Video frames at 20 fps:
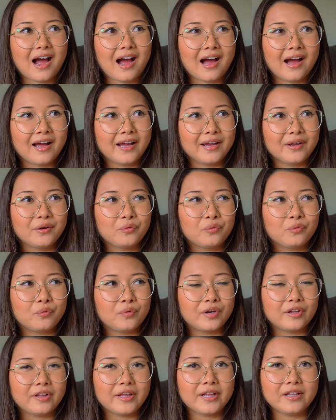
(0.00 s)
I
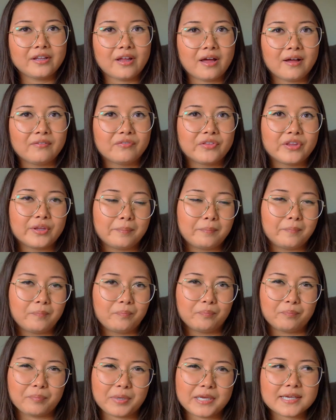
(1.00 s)
really loved the
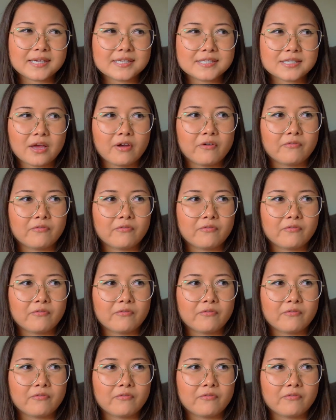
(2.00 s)
piece